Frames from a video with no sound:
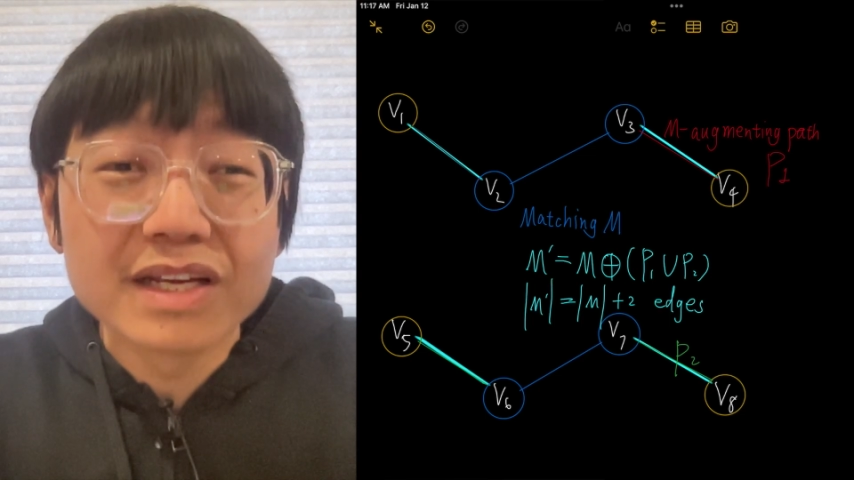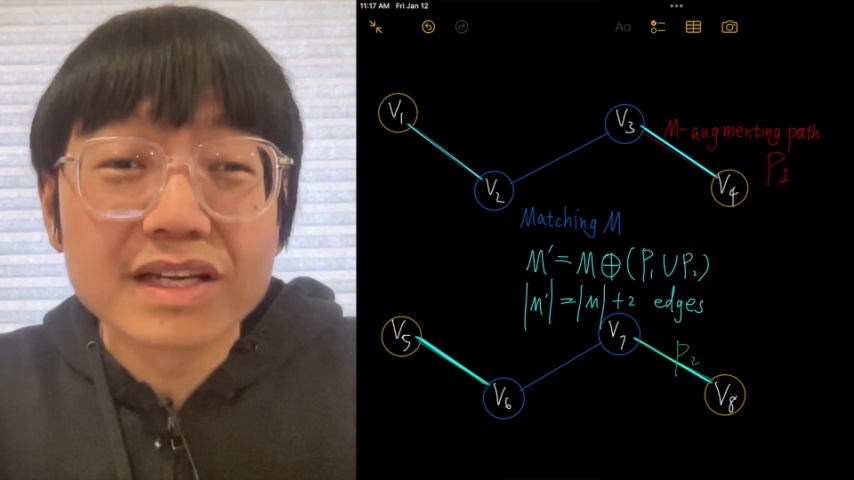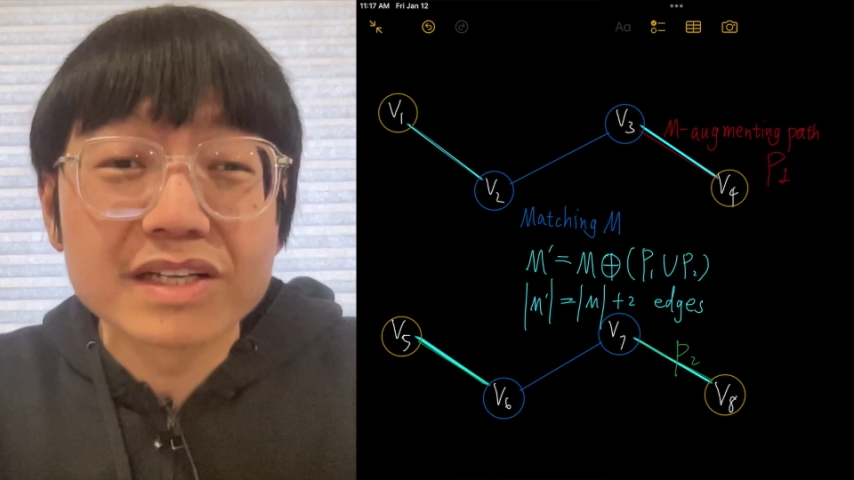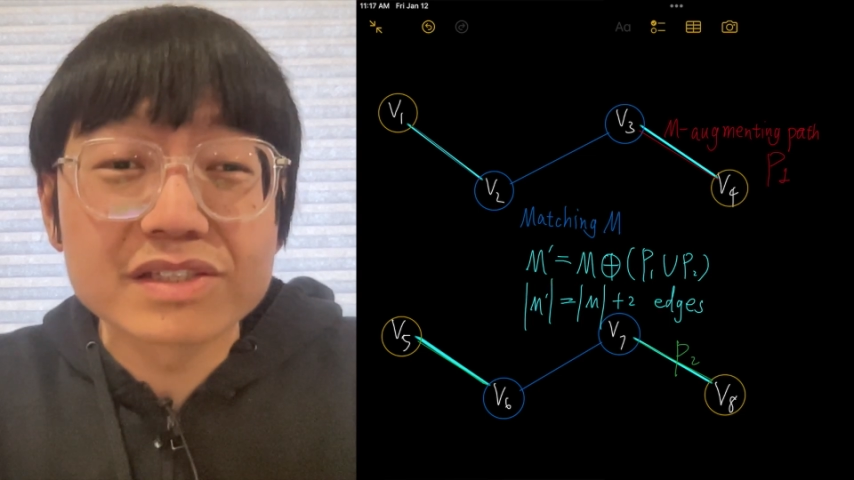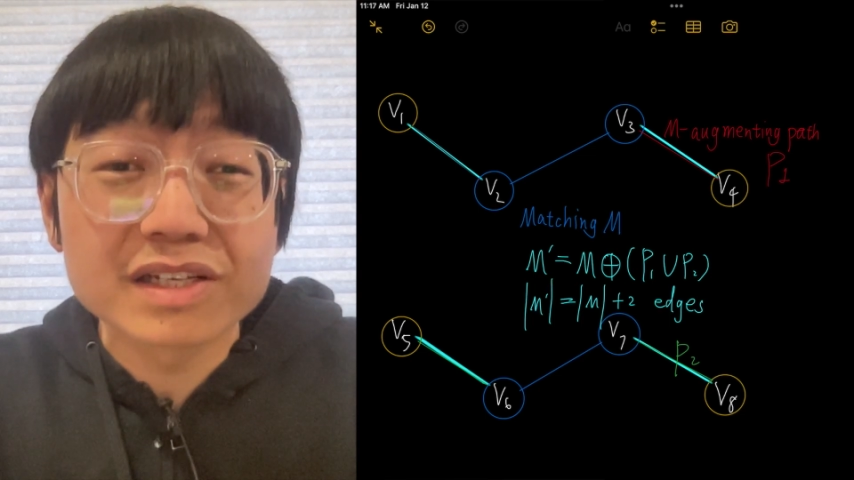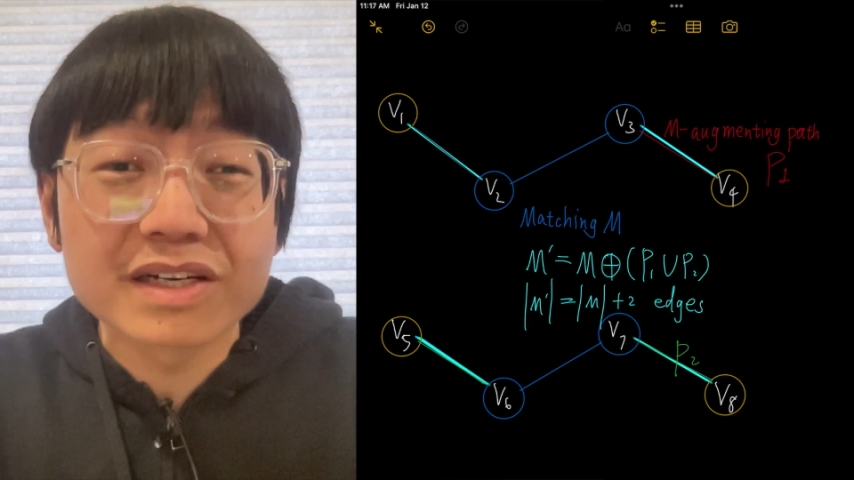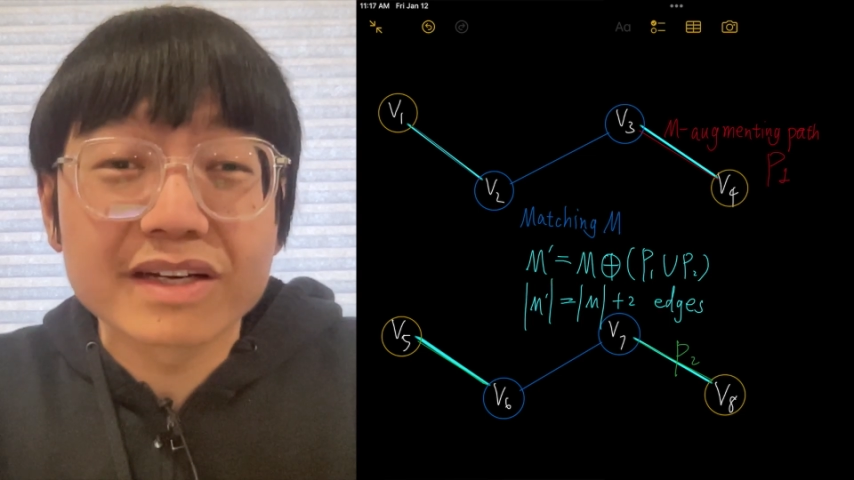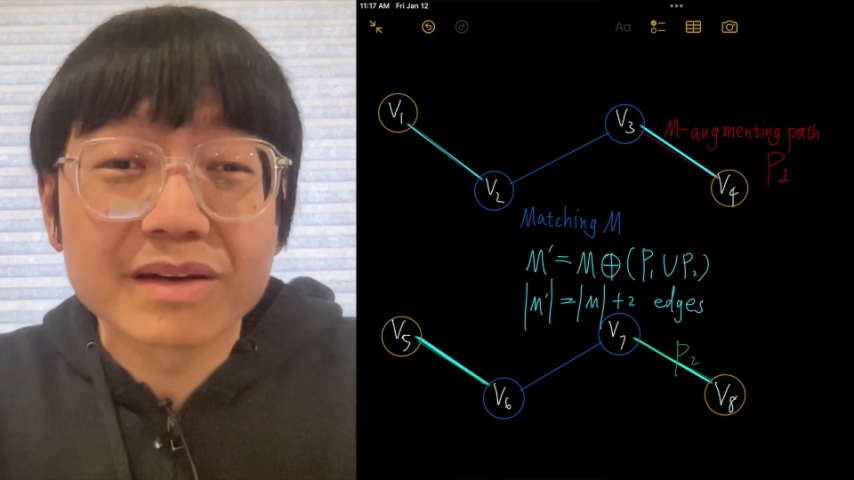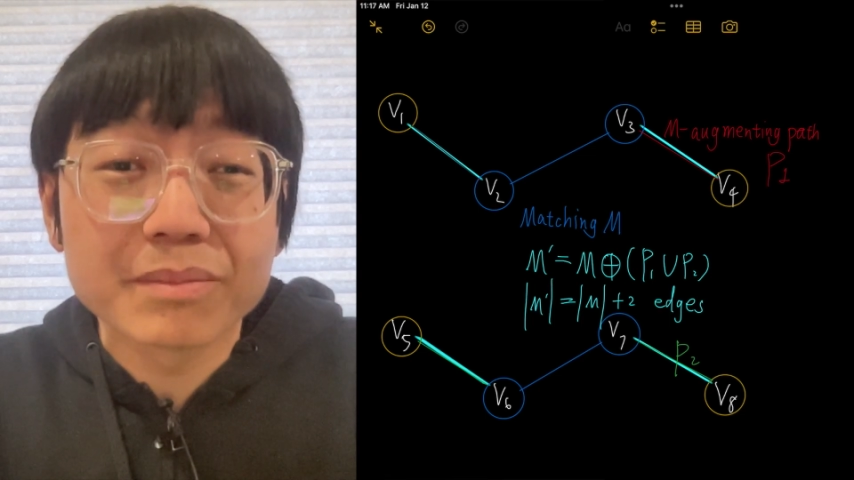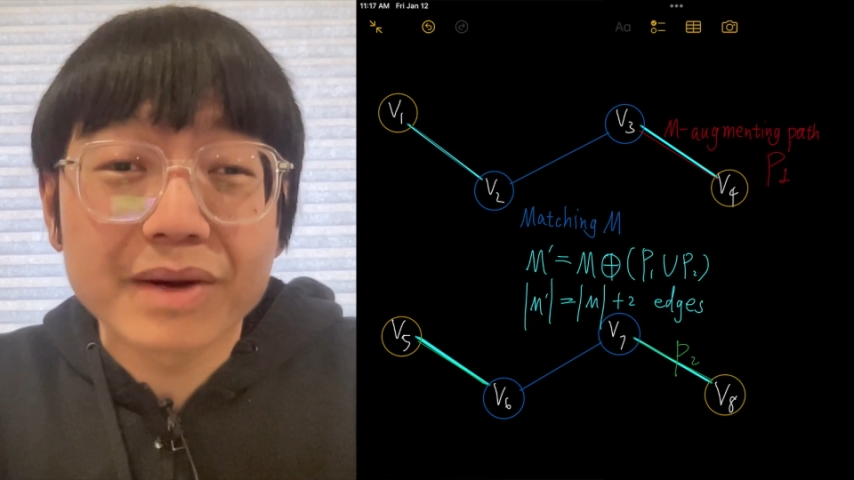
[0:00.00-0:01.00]
is a
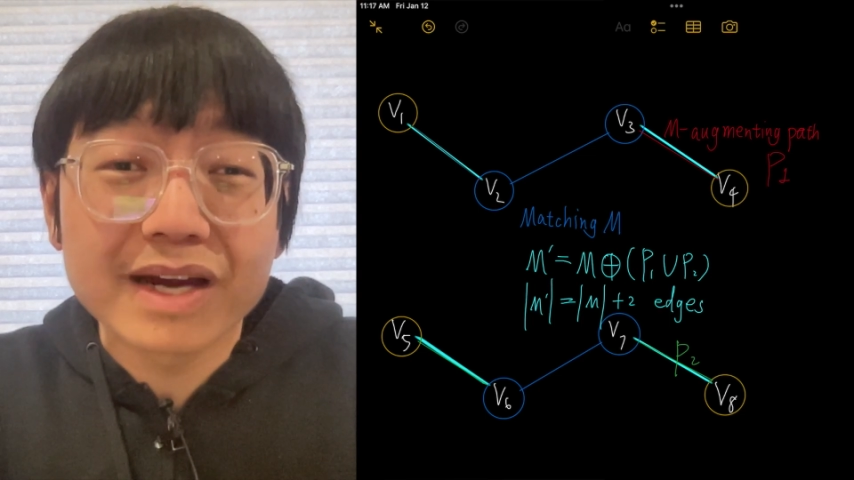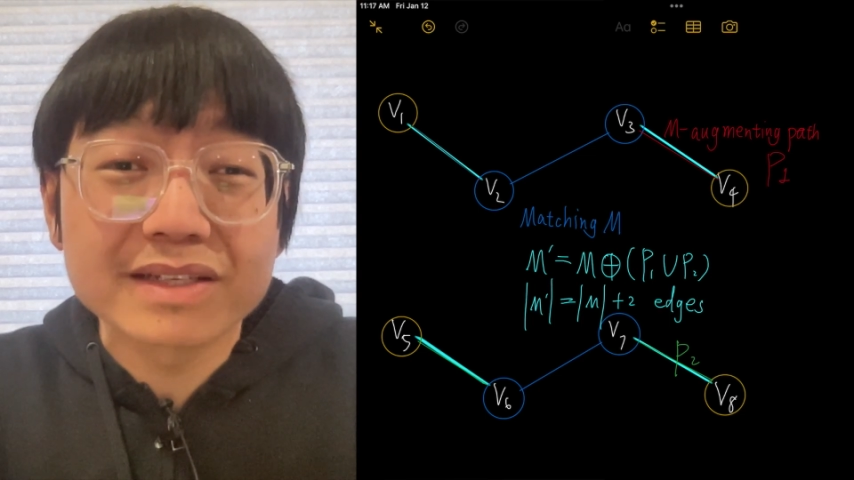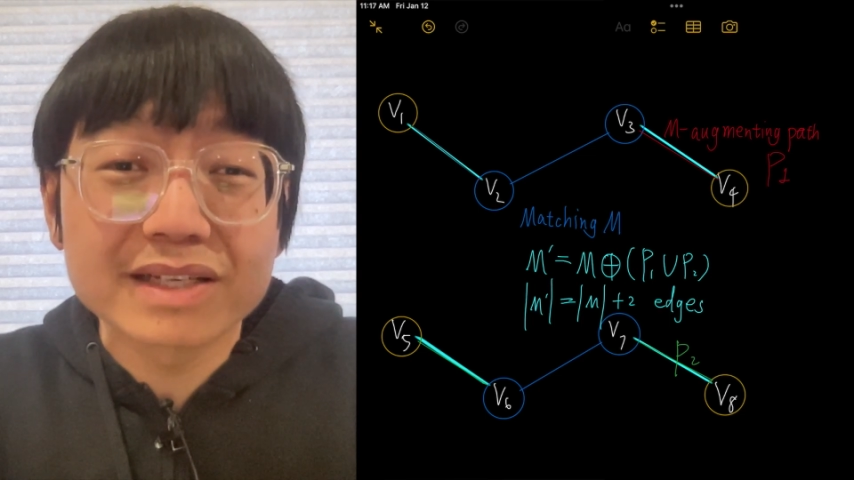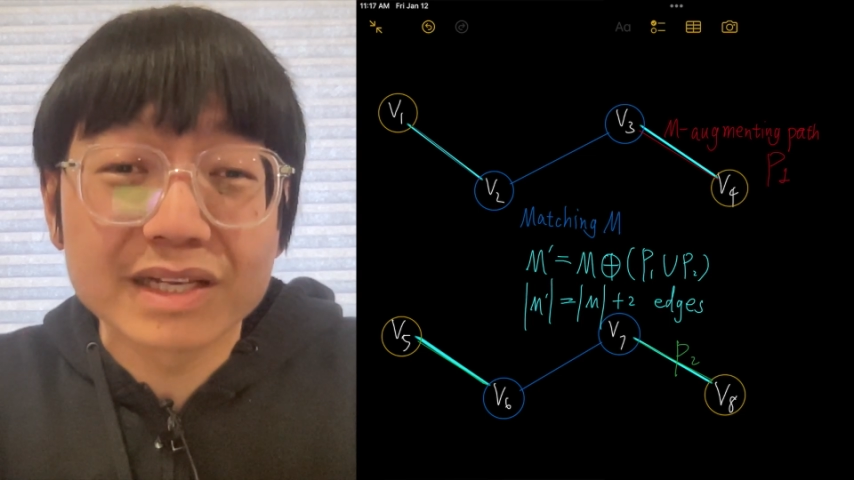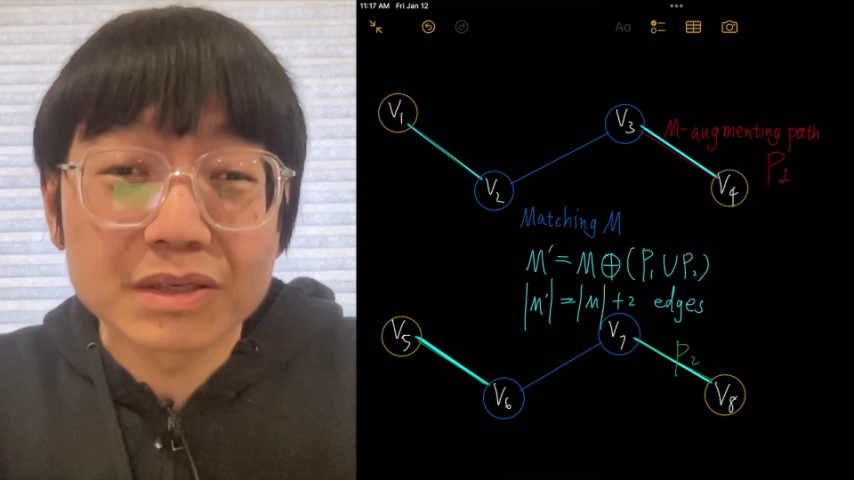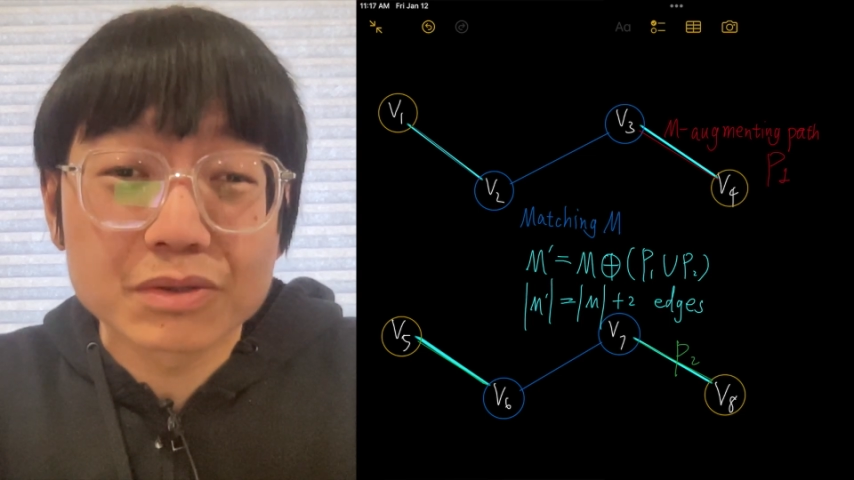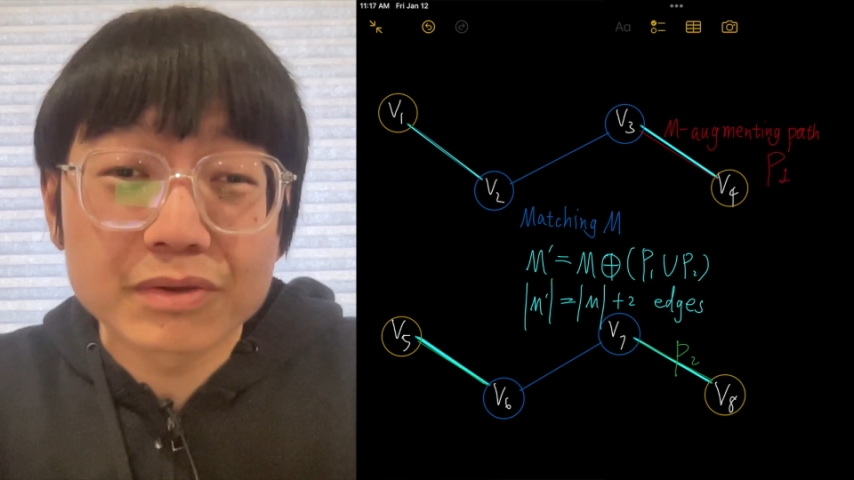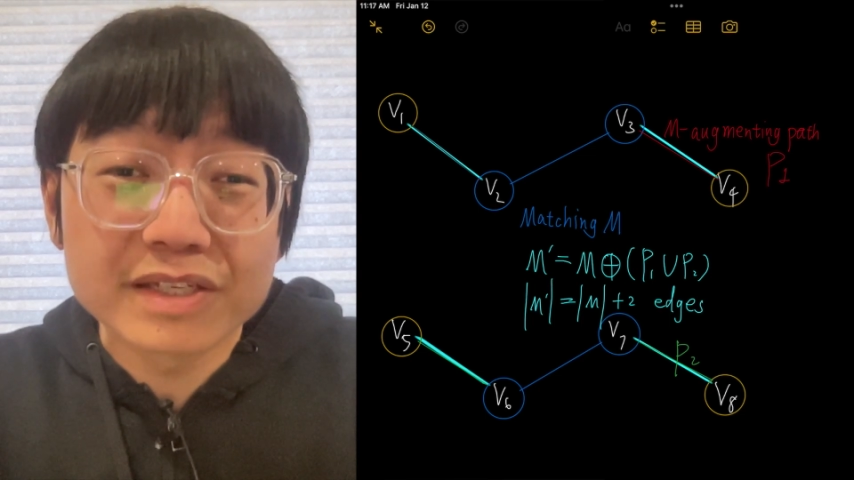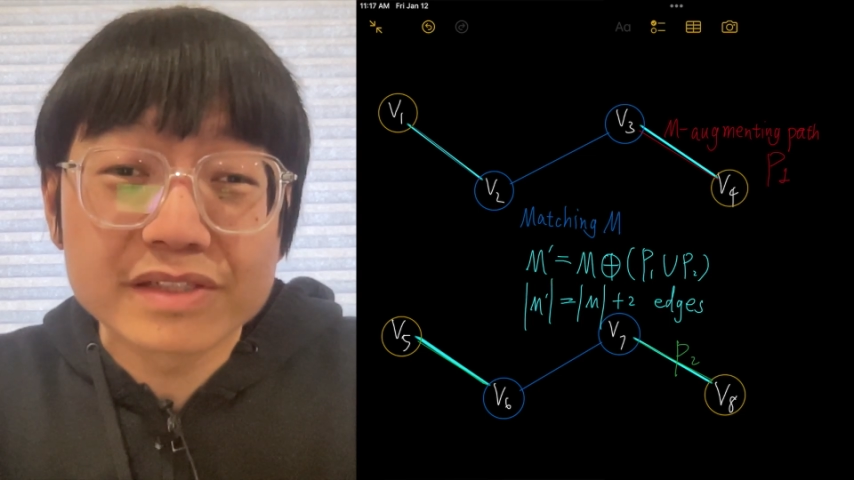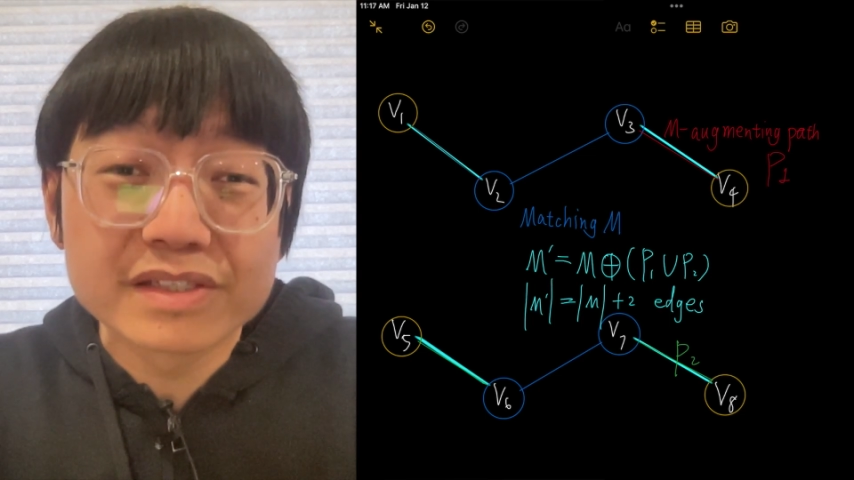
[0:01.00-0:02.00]
combined
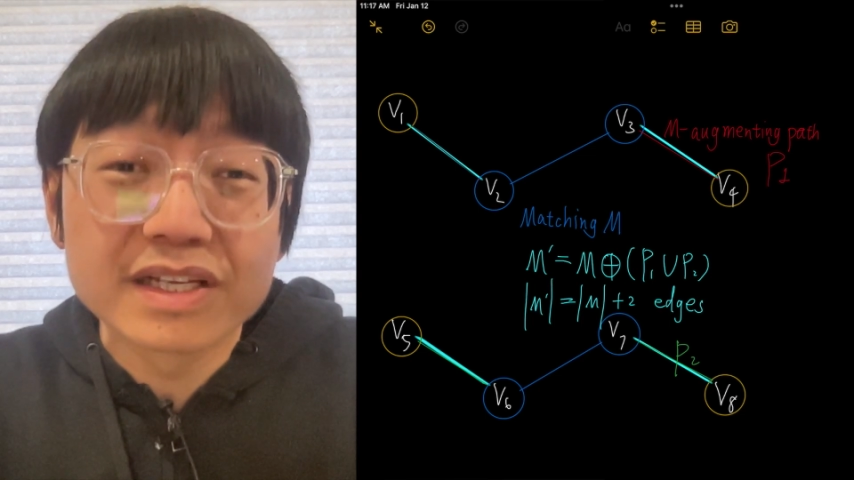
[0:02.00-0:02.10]
increase